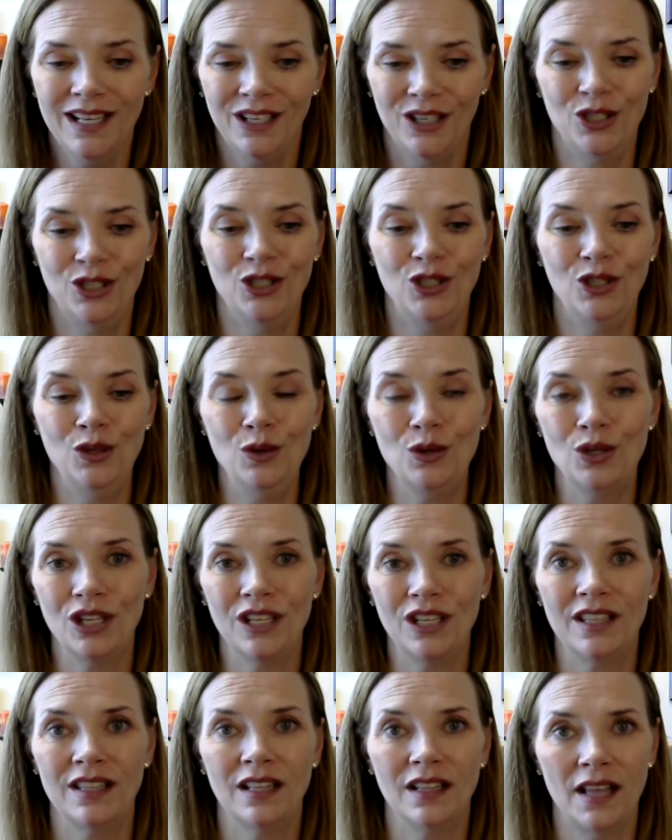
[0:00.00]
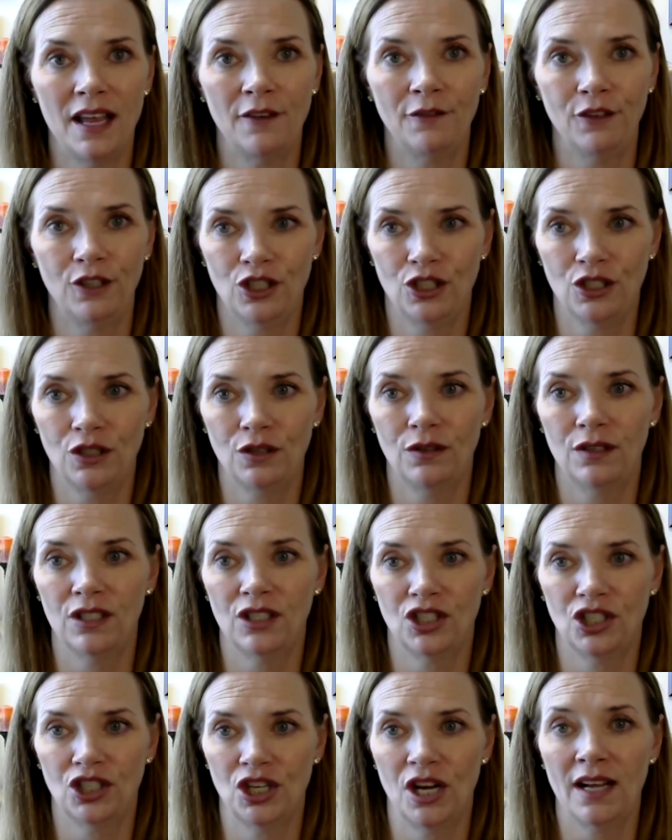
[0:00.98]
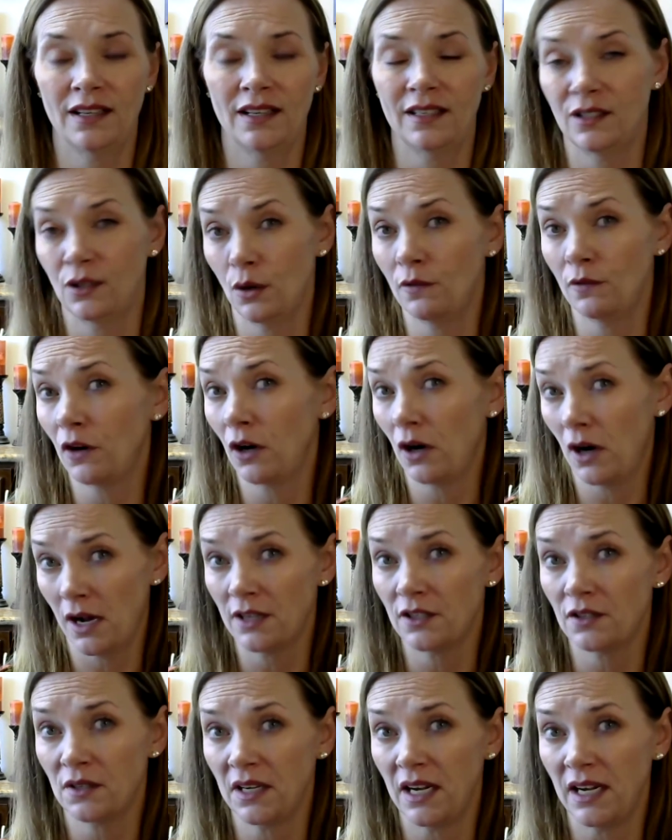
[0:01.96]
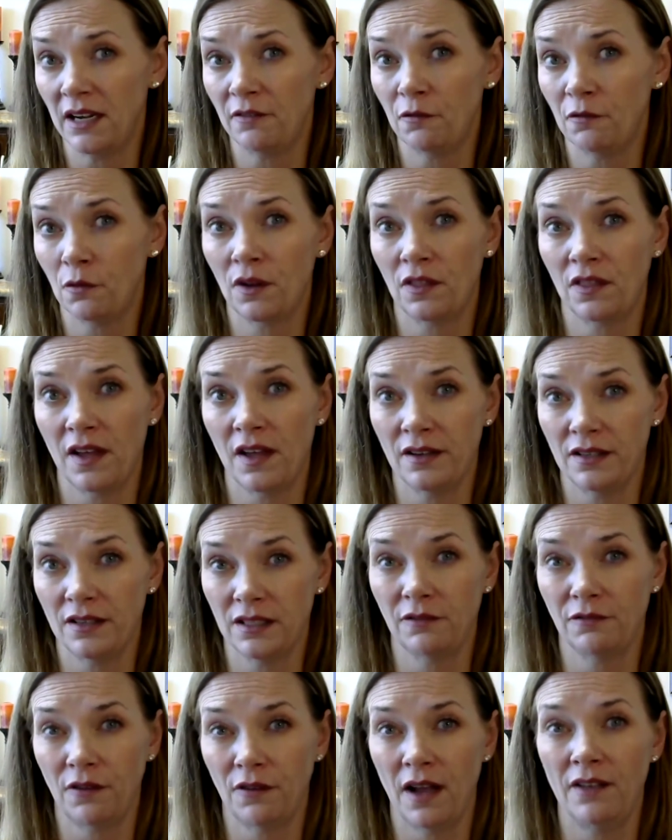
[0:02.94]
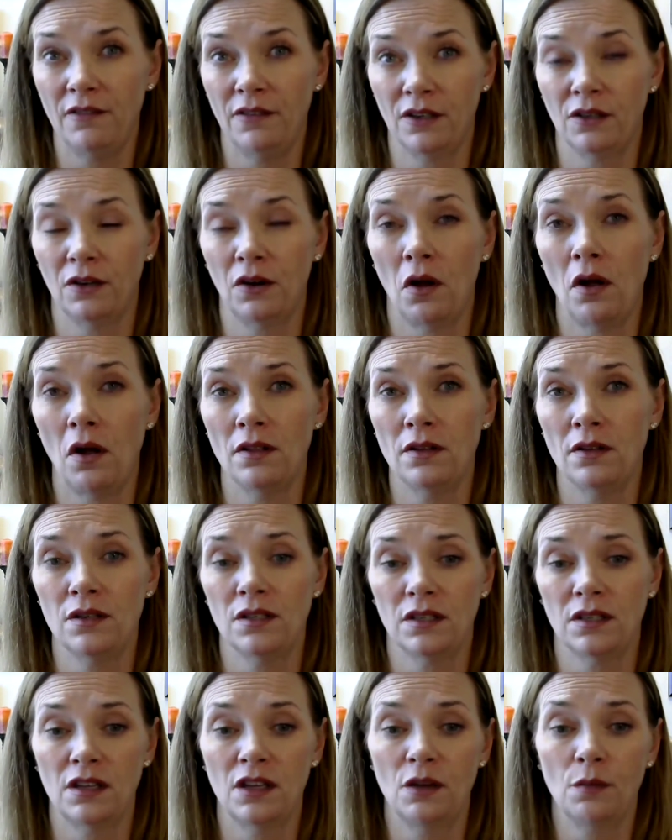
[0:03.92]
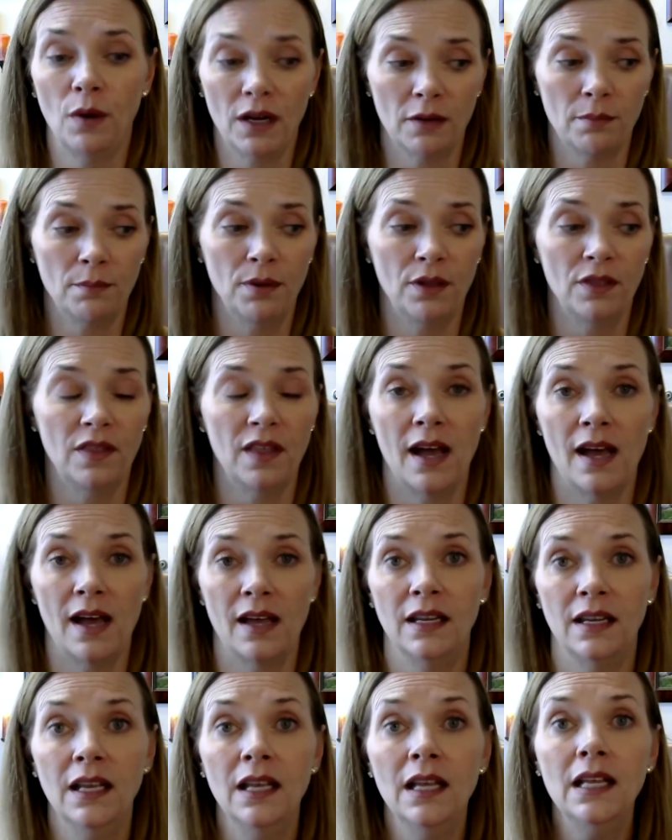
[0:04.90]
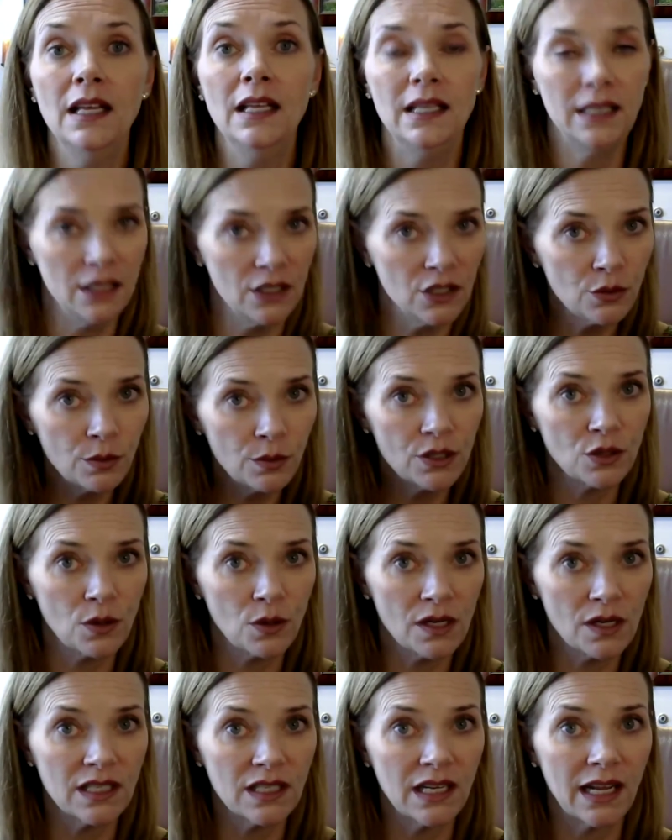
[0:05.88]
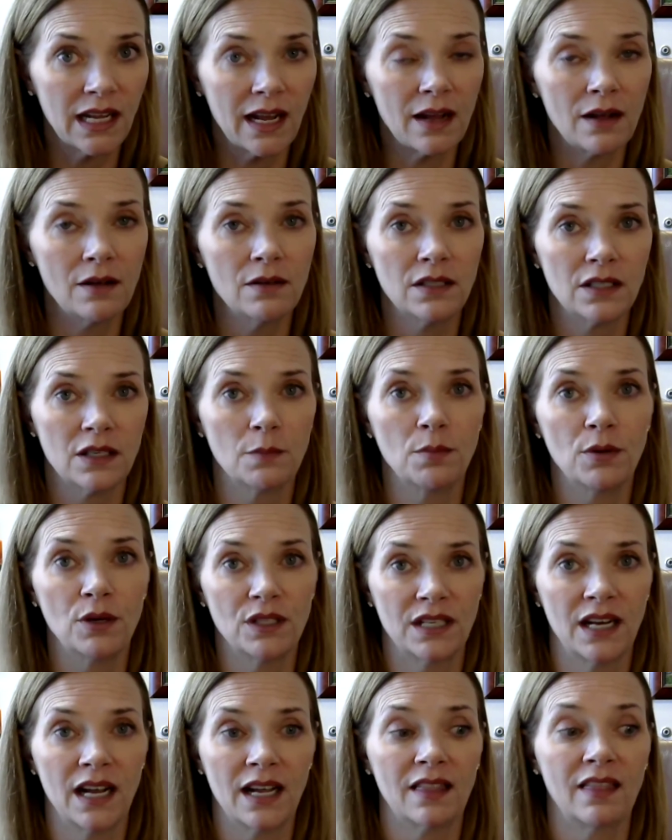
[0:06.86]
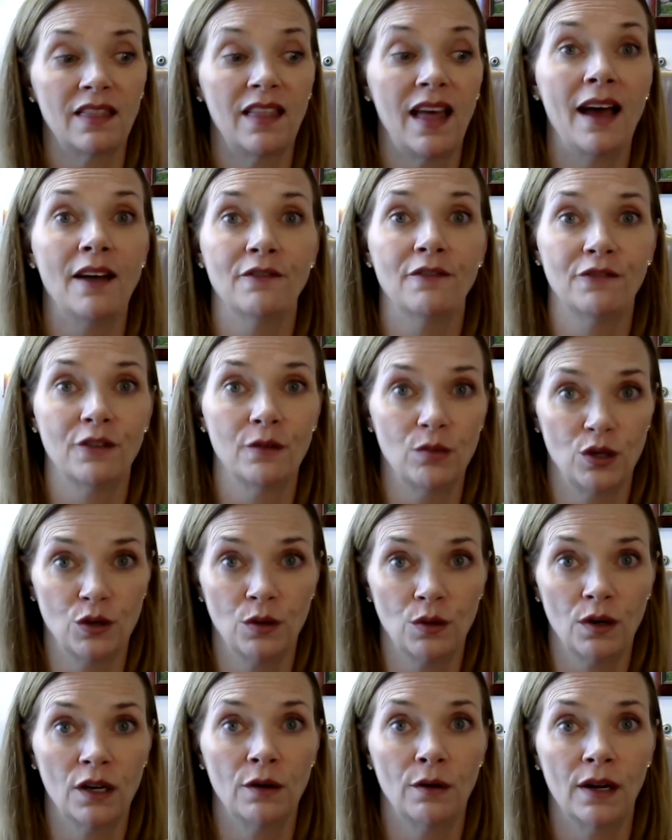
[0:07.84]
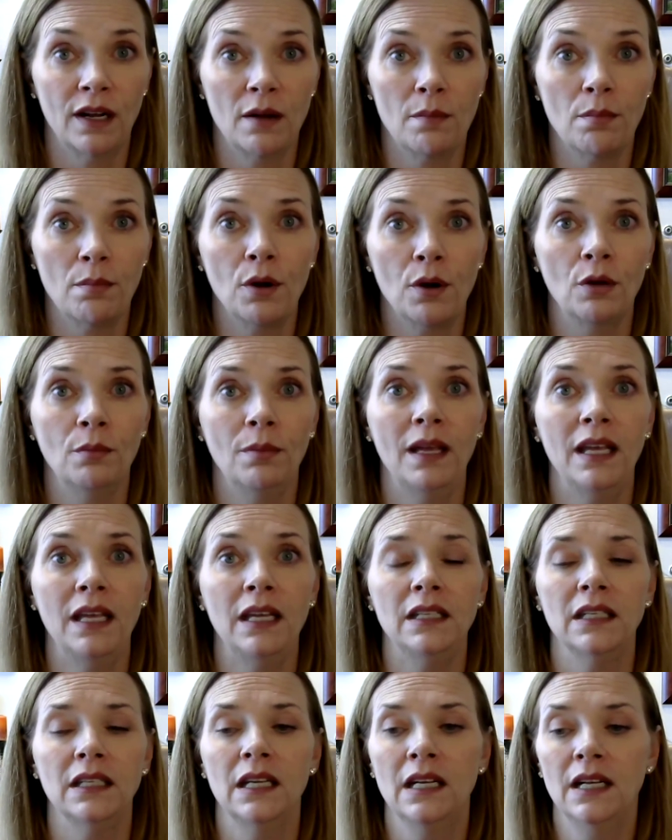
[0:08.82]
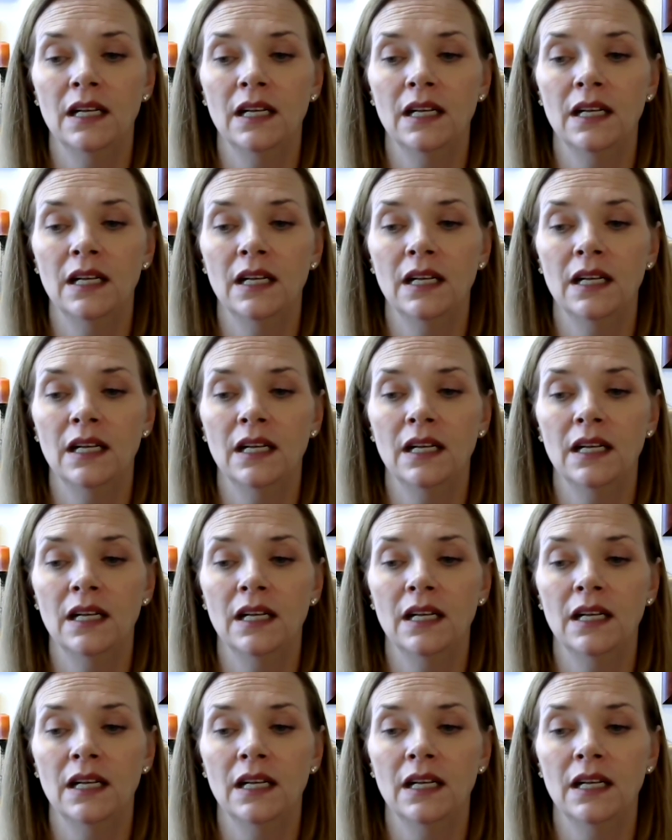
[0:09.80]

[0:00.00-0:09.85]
because usually the life insurance check is over $184,500. So you want to put that into a trust account to protect that from triggering a probate.